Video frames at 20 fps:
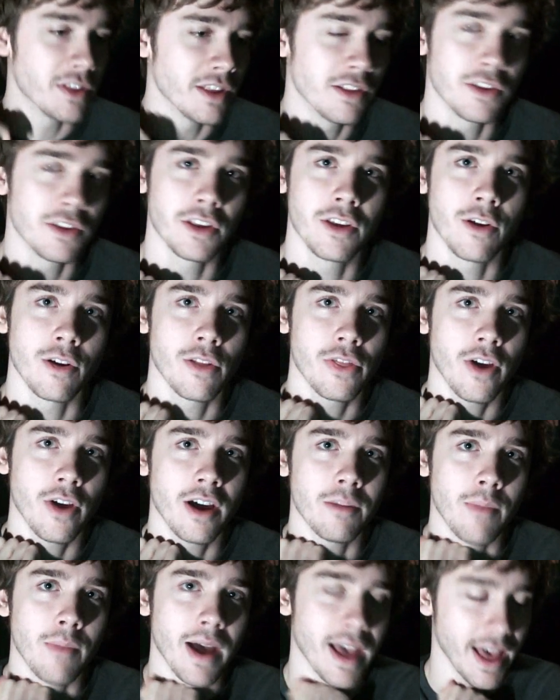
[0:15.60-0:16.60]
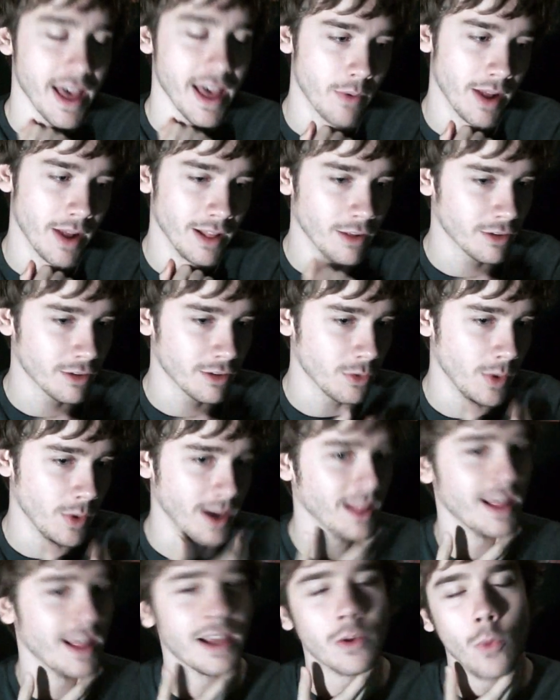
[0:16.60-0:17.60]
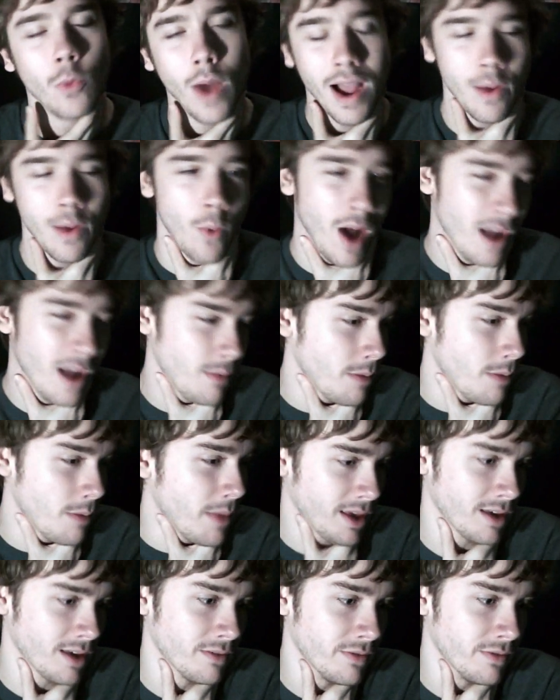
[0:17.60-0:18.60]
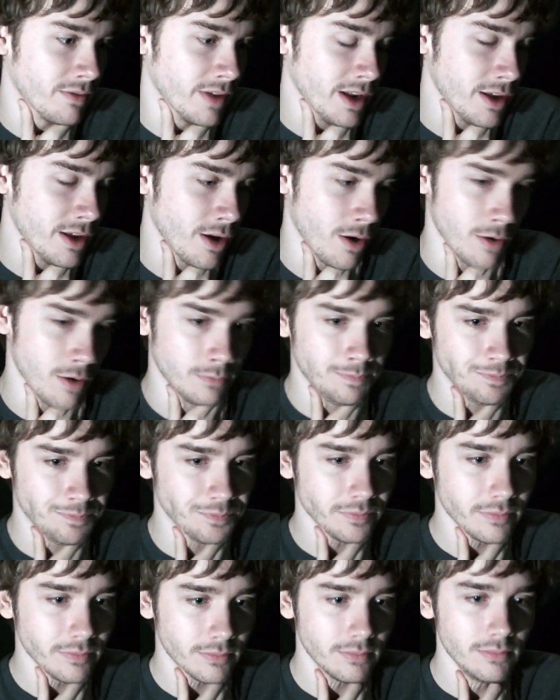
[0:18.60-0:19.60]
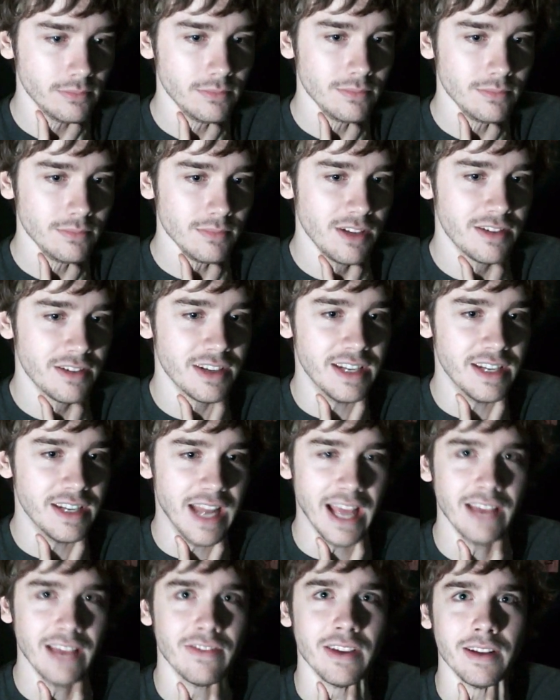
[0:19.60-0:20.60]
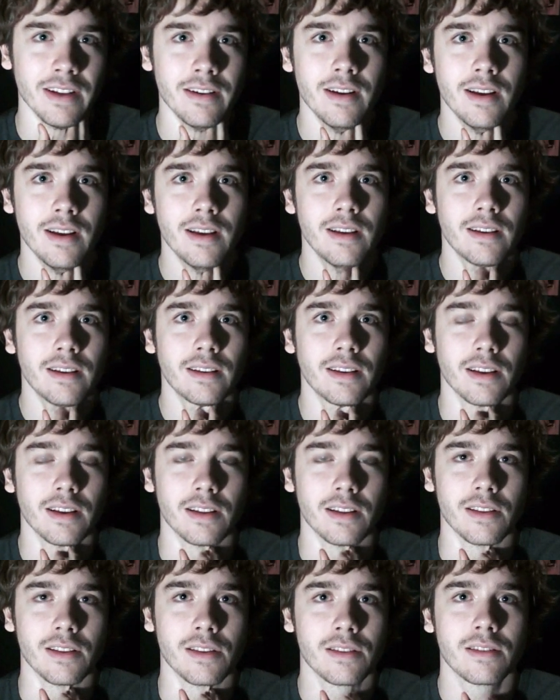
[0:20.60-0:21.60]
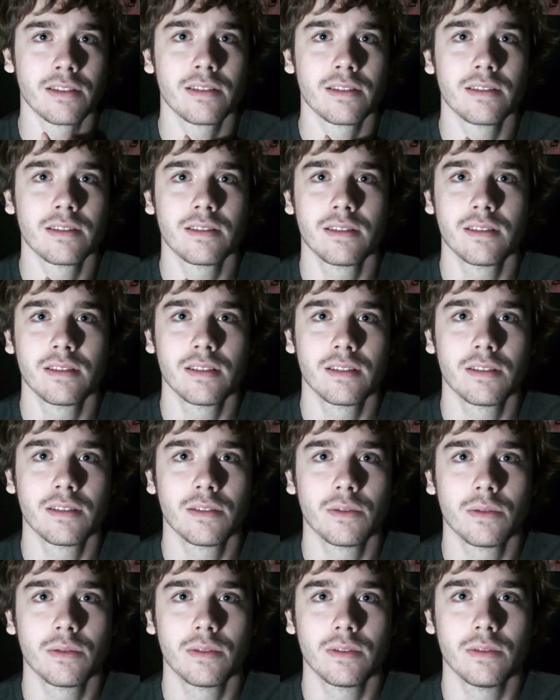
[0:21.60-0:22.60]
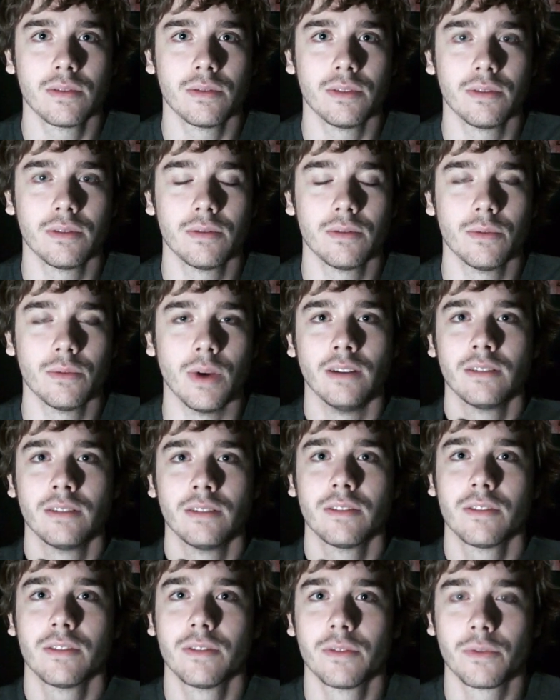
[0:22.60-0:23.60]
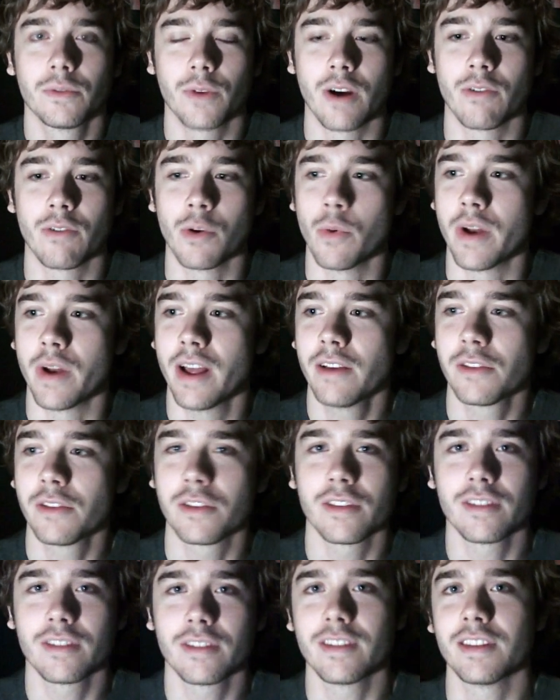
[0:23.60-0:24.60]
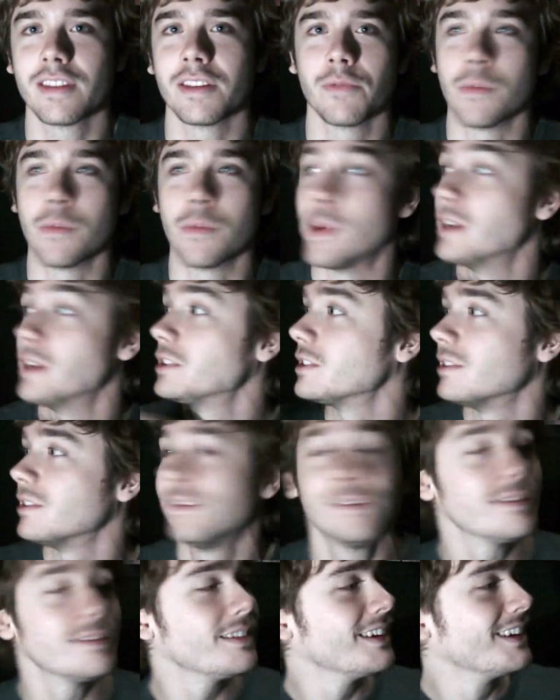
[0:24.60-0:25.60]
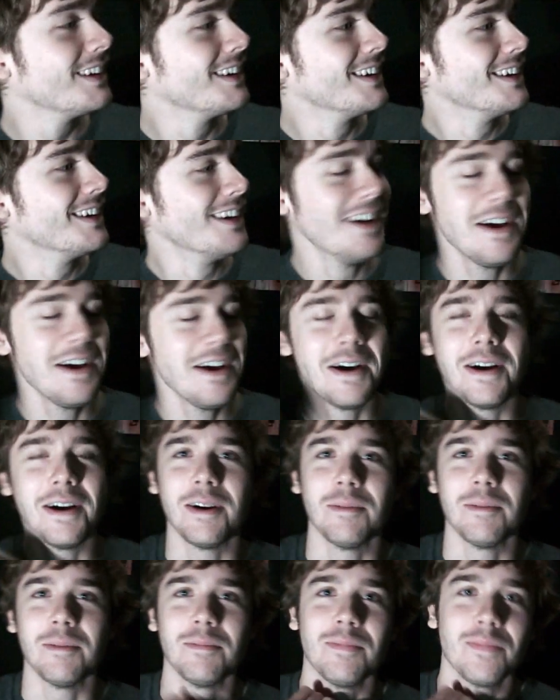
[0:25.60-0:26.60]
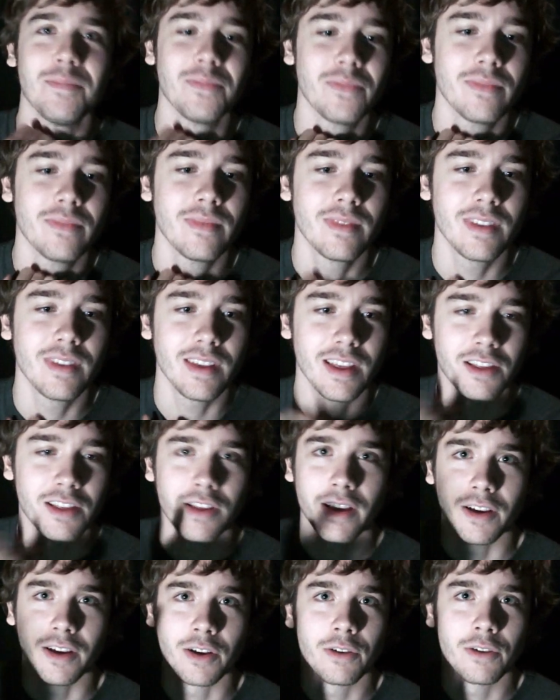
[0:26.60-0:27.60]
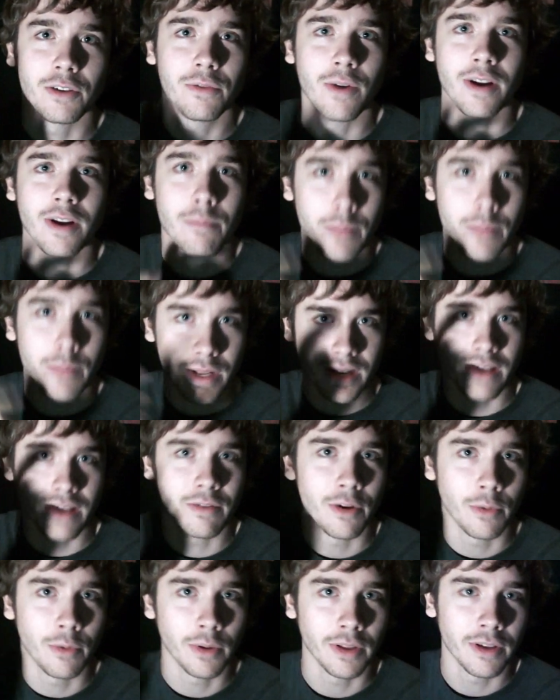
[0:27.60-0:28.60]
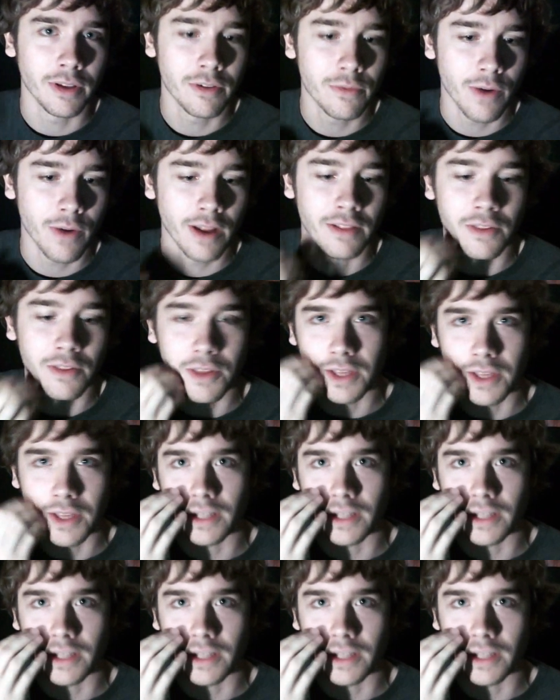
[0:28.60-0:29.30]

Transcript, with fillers: insecure thought in my head when I looked away, like, why, why am I making a video to David? Because, well, for everyone else's information, um, he's like a good friend. Me and David are really good friends. He